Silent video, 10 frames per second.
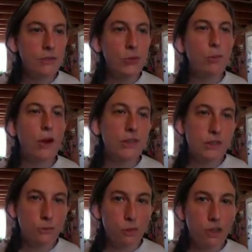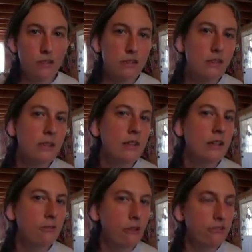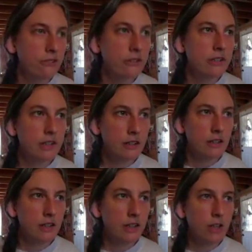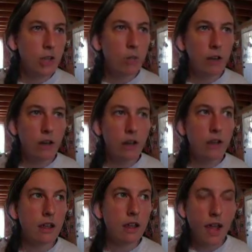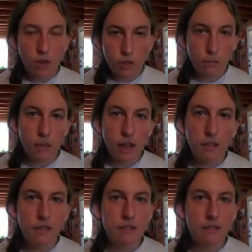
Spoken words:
bought this place, we've started accumulating houseplants